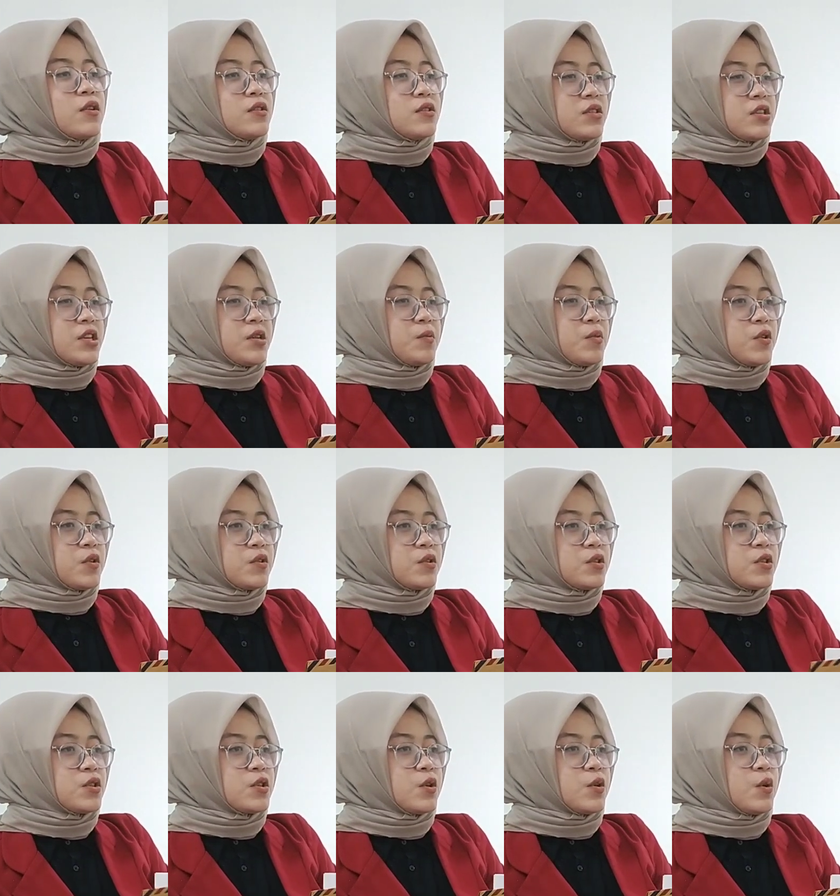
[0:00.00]

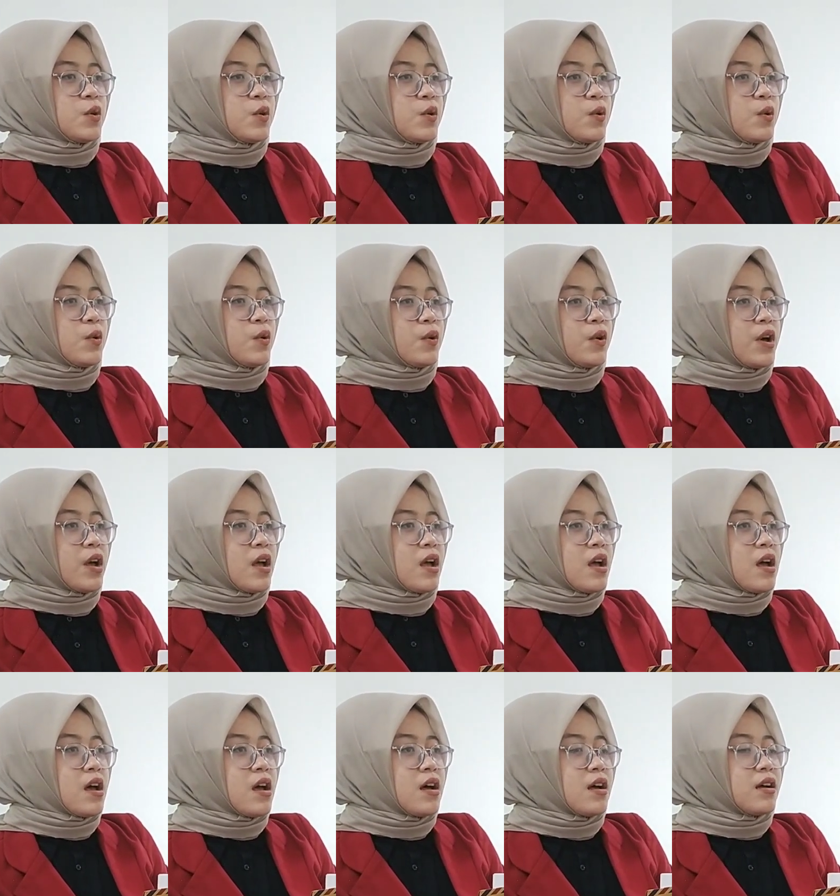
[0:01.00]
contribute to
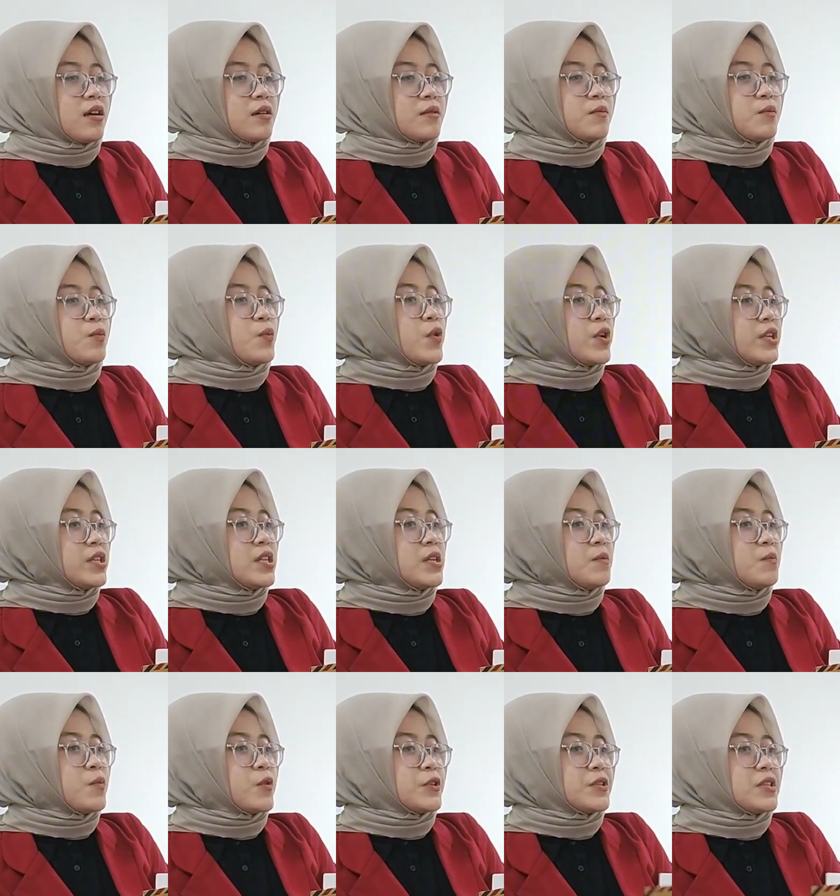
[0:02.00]
um,
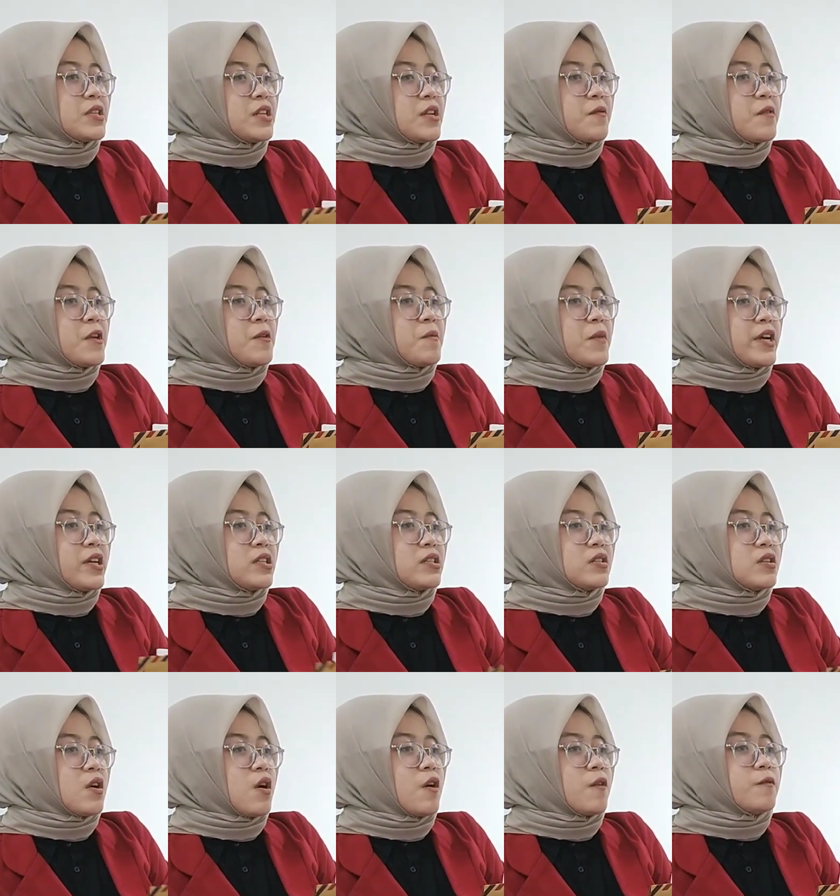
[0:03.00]
building positive
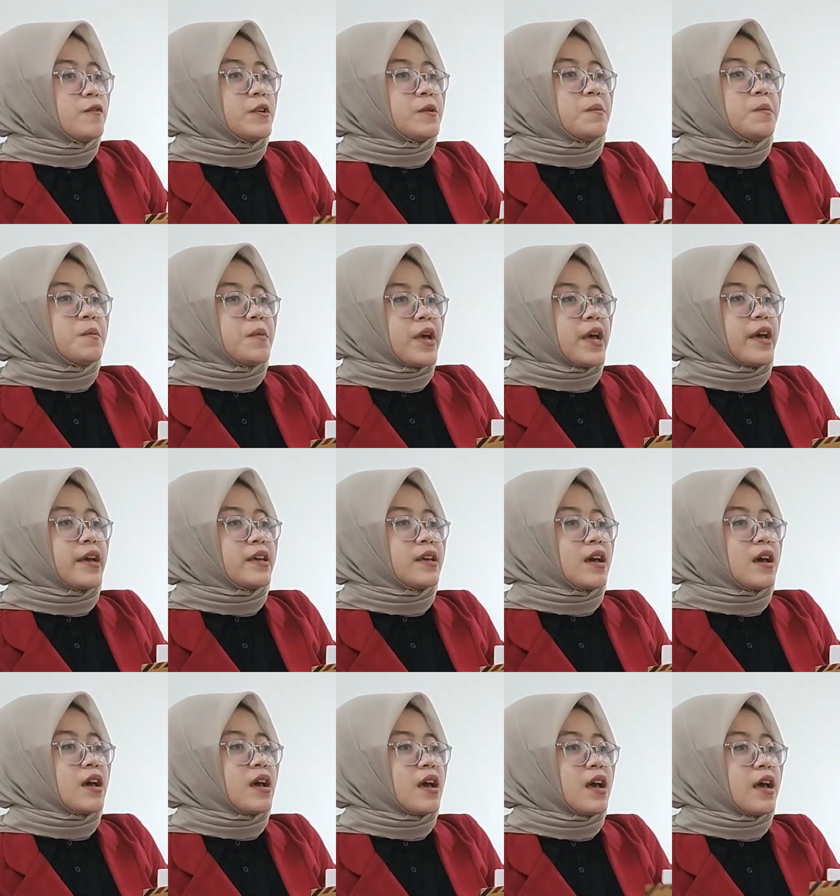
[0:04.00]
image of the
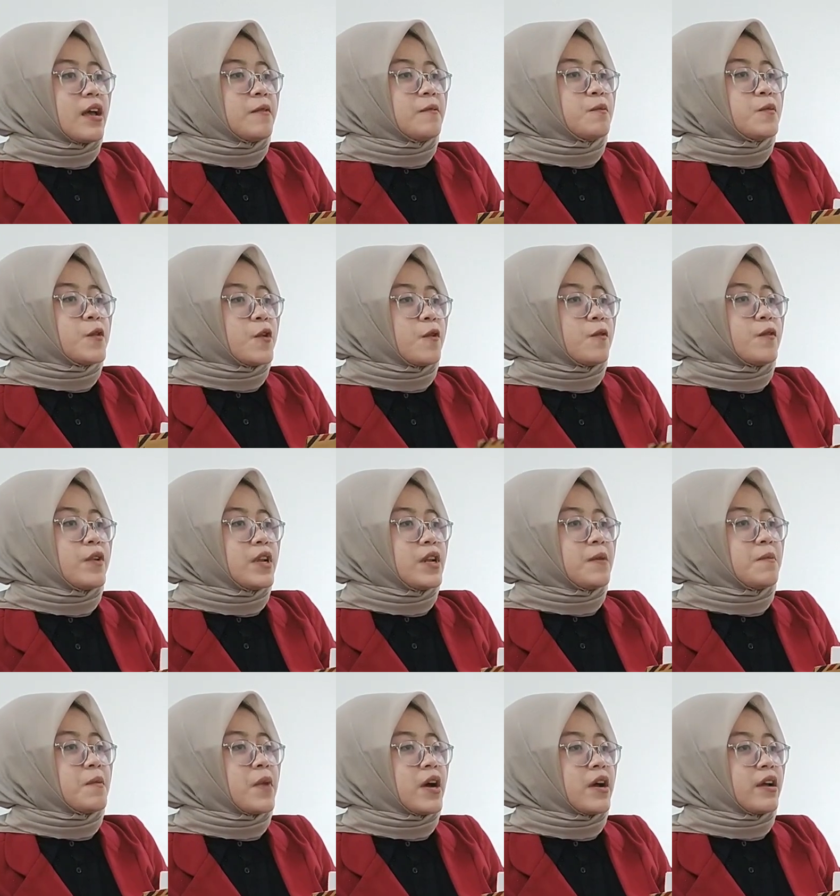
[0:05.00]
bank and
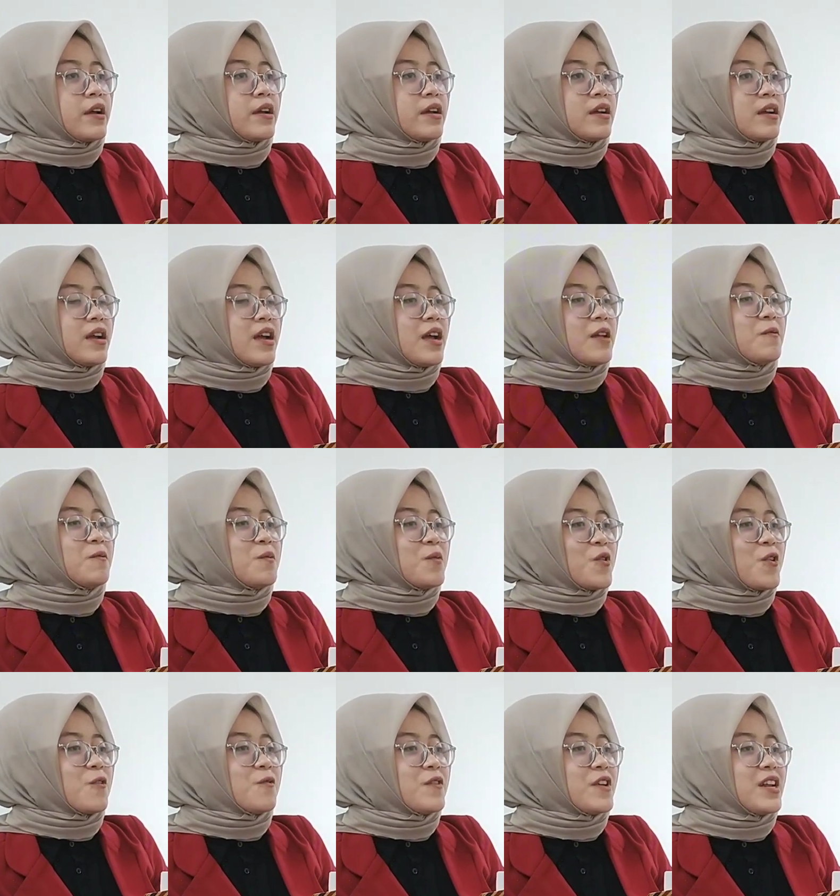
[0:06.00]
providing mine and
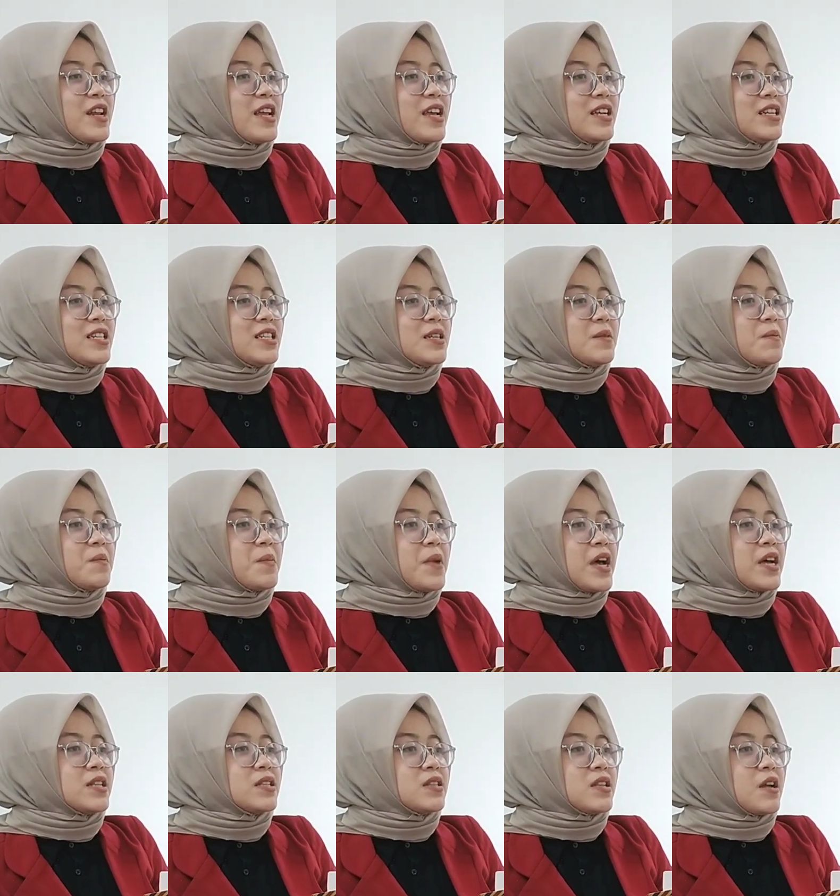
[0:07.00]
providing the
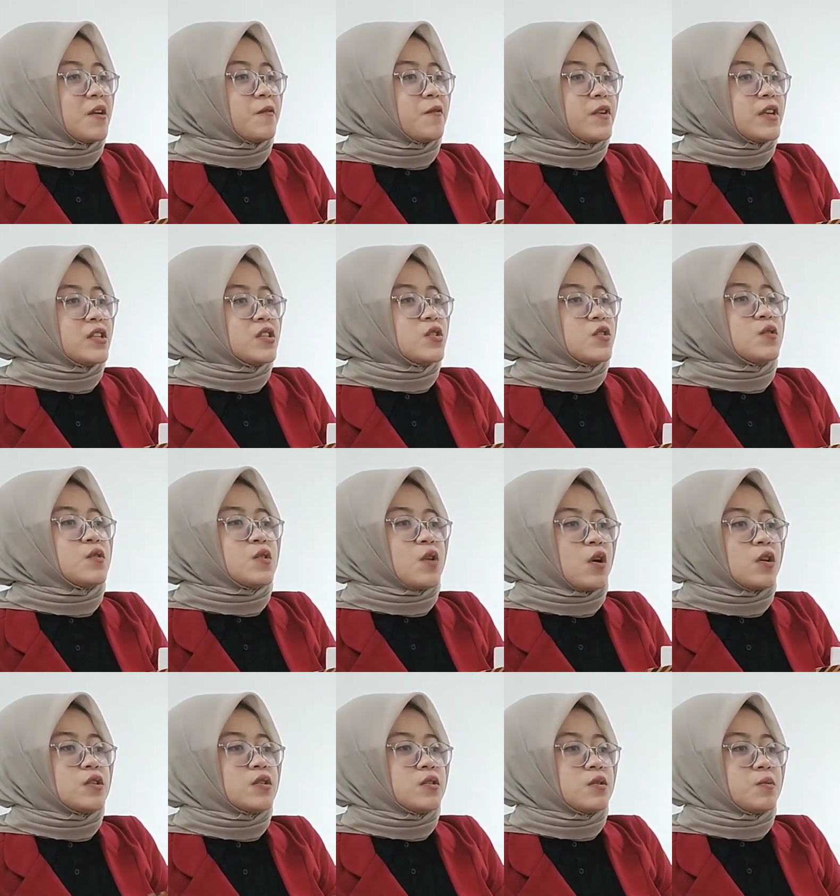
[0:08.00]
best service to
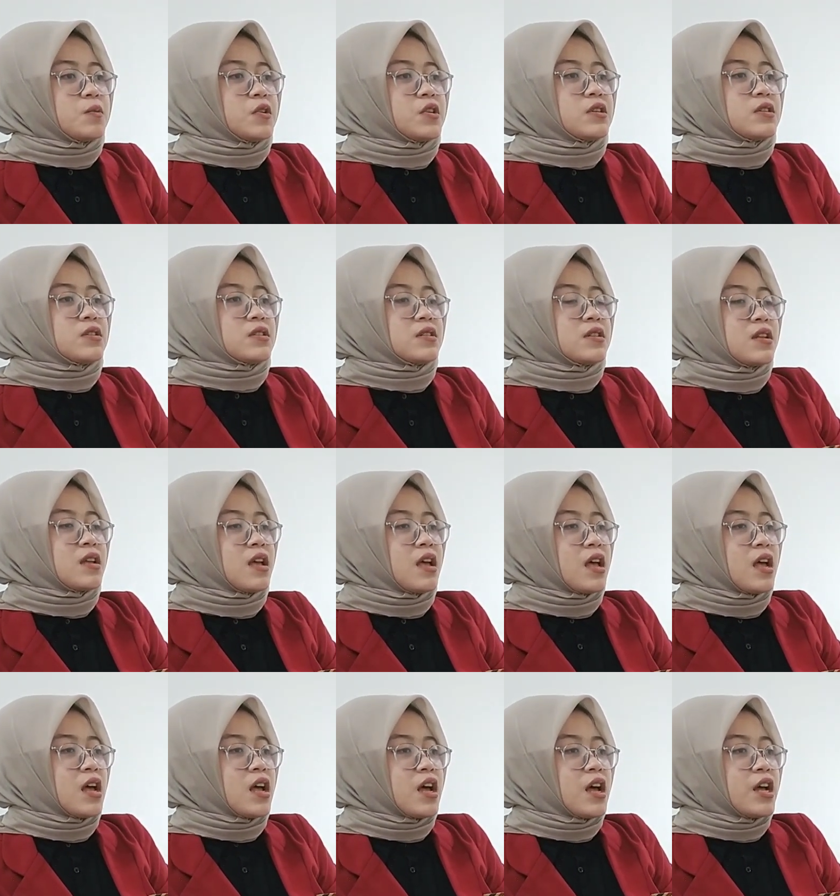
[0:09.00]
customers.
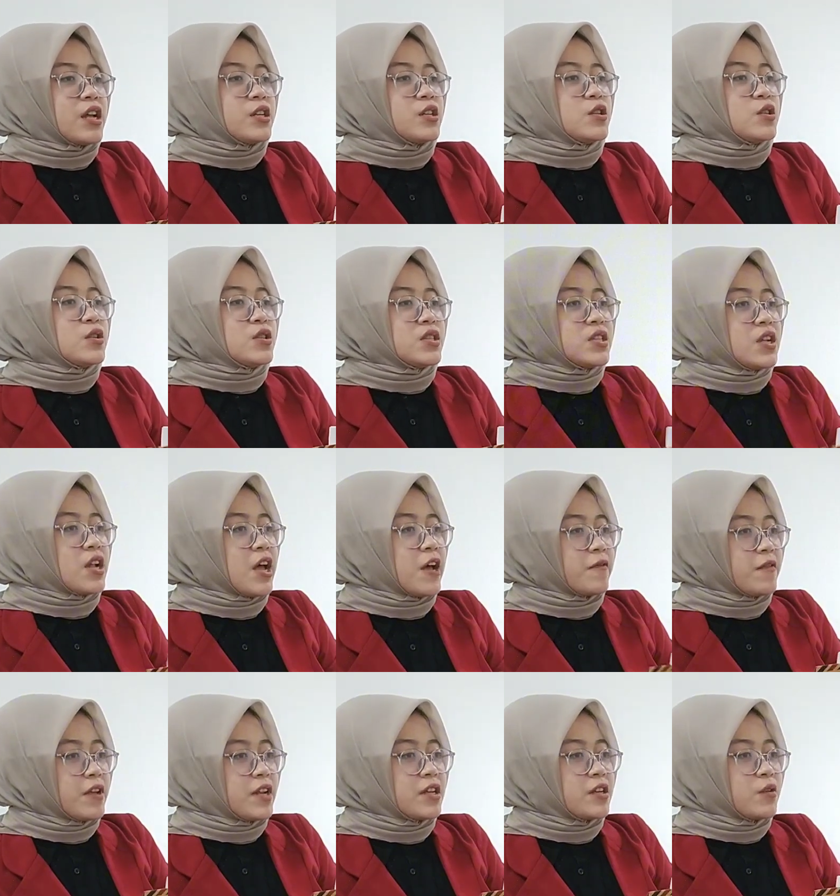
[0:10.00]
Do you still
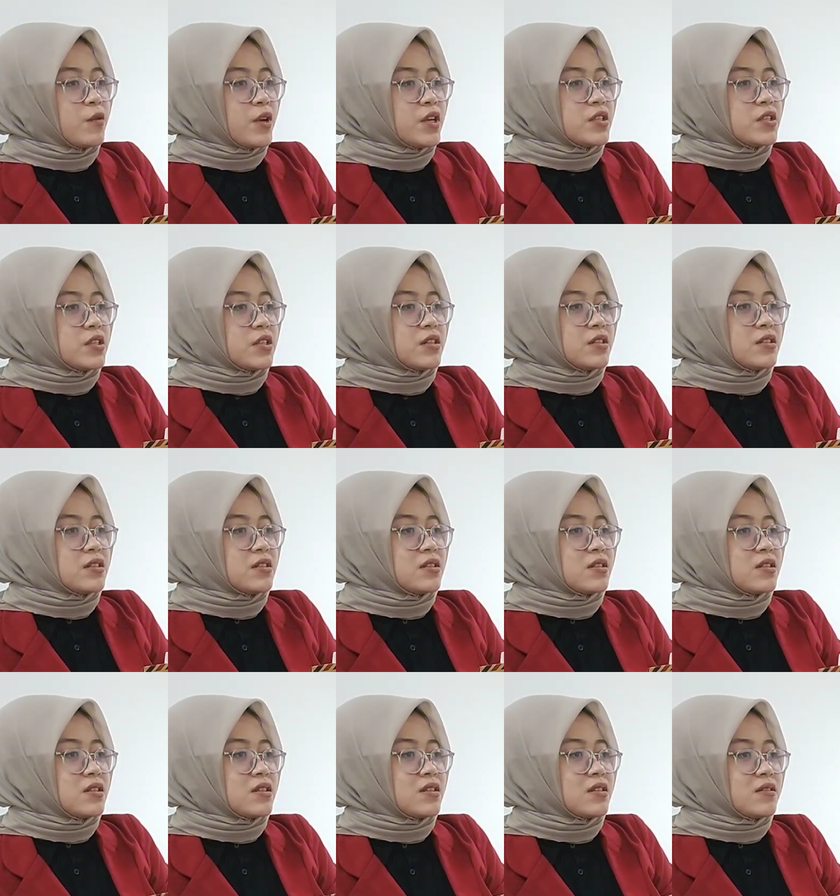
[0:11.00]
have any
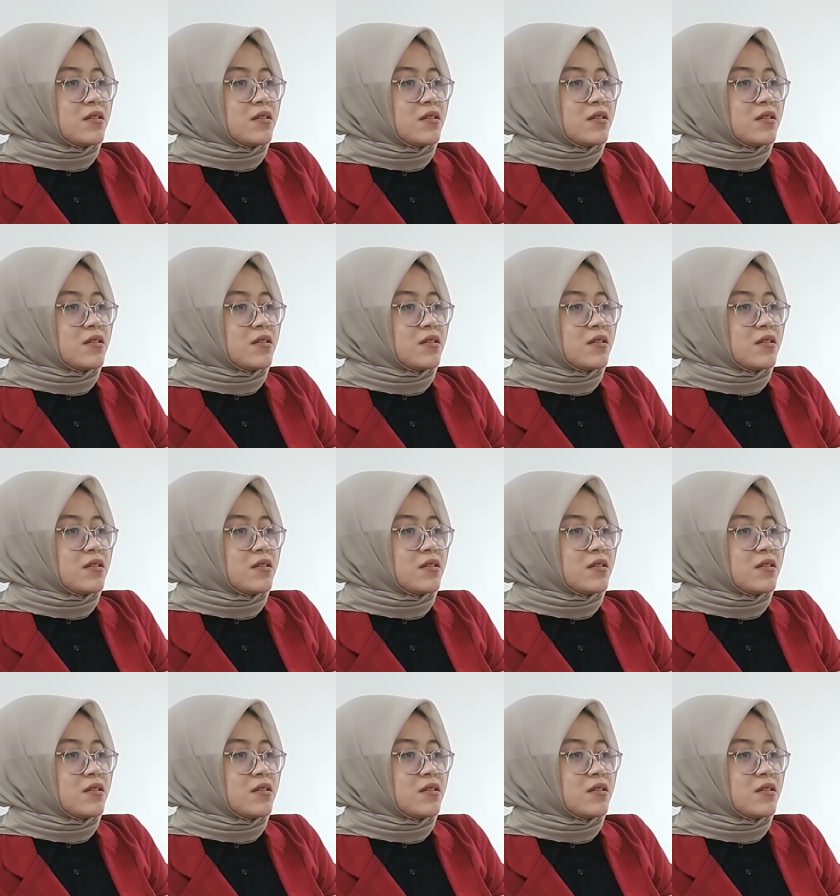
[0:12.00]
questions?